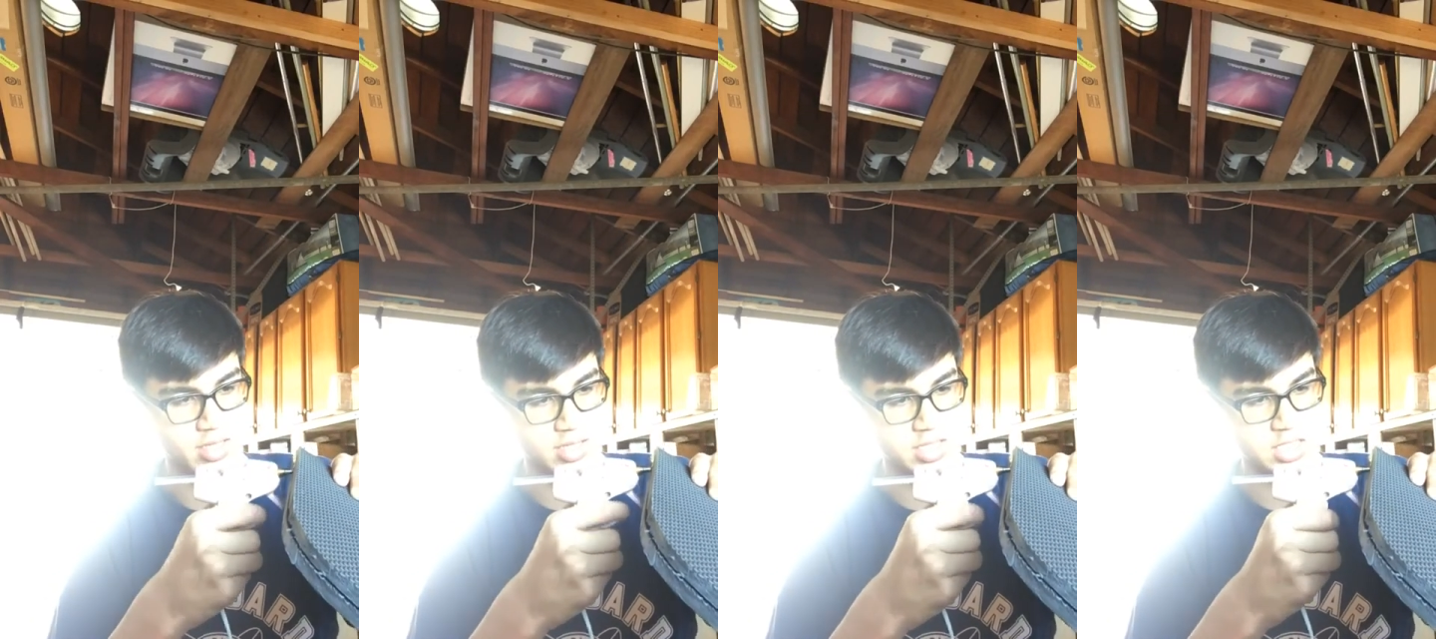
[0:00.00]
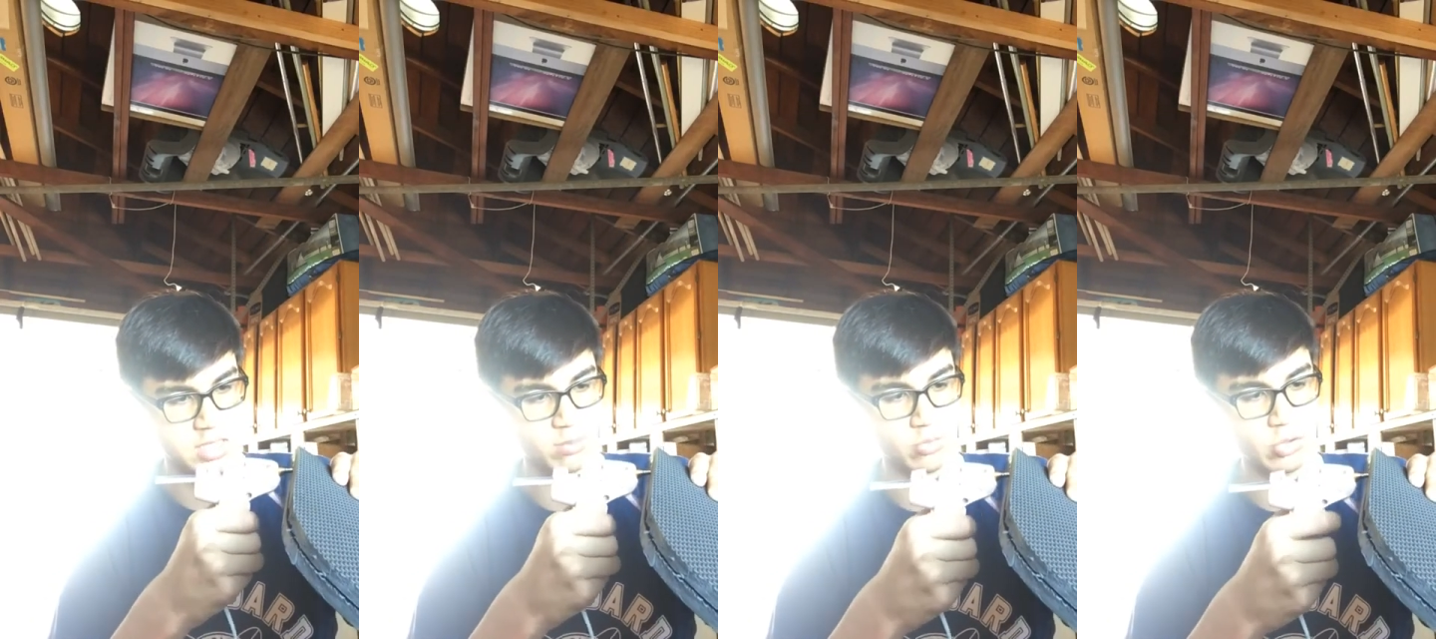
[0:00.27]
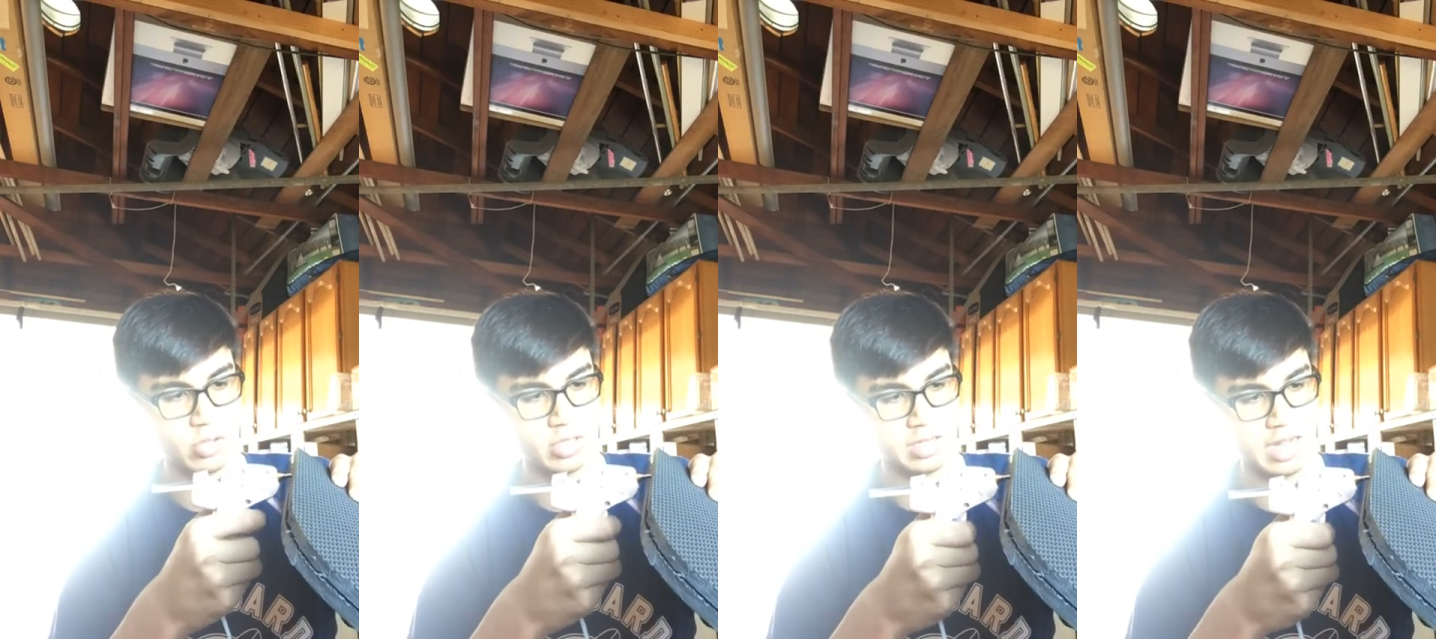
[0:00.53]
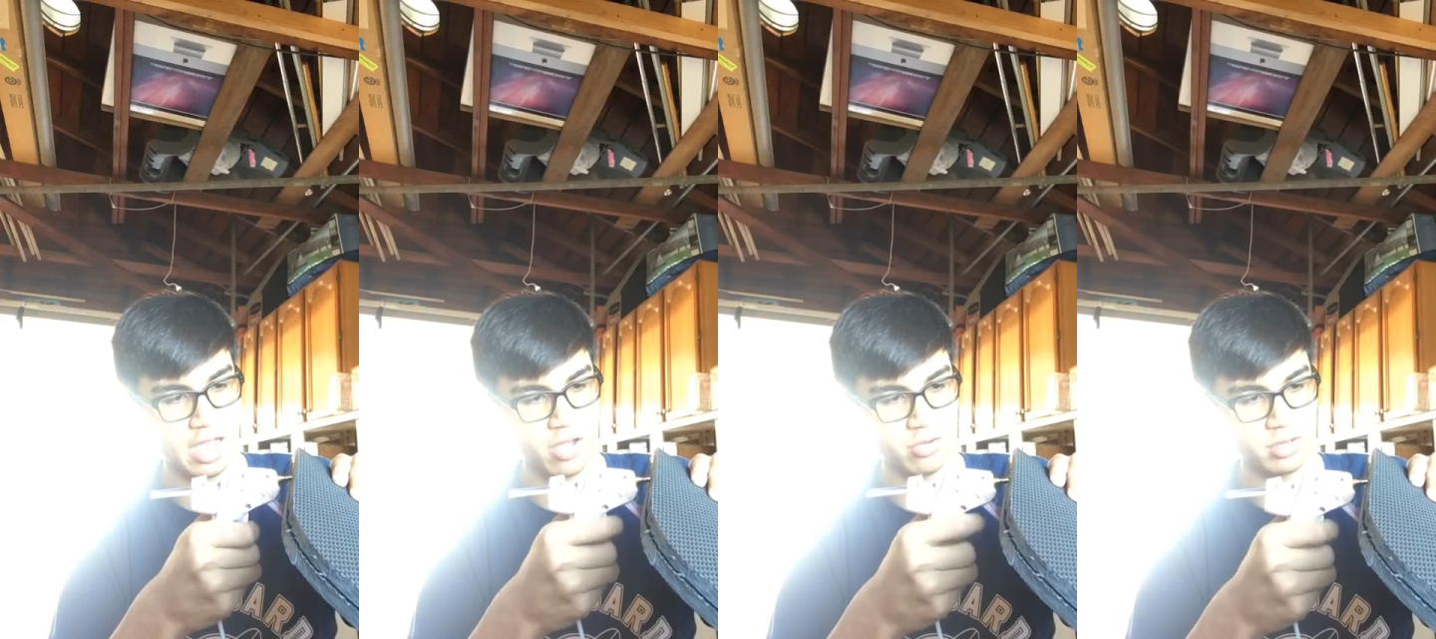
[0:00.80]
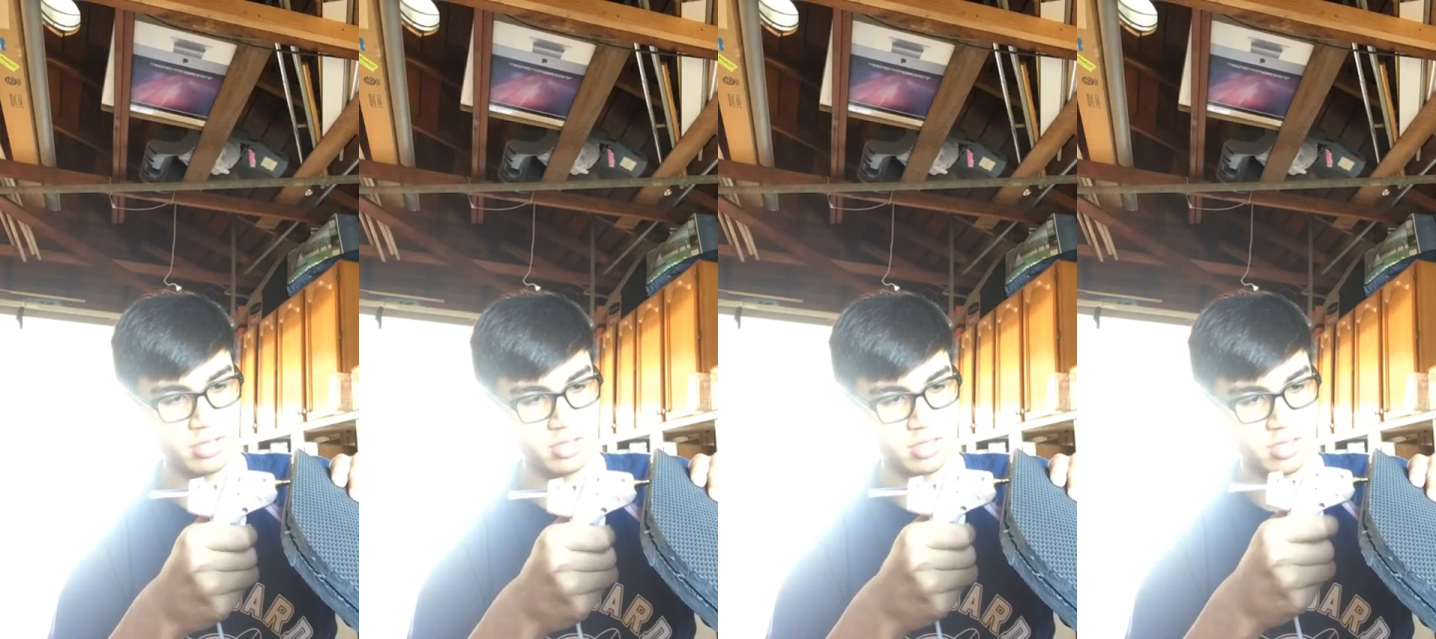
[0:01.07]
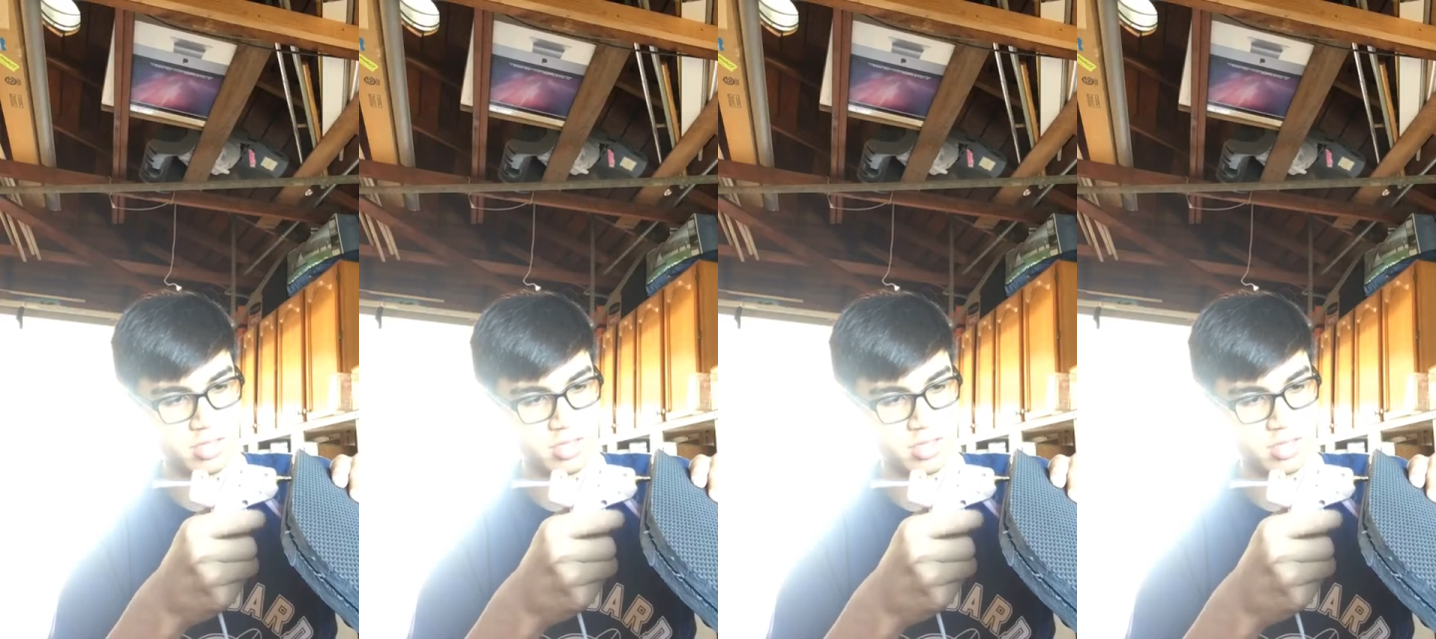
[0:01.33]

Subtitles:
smooth it down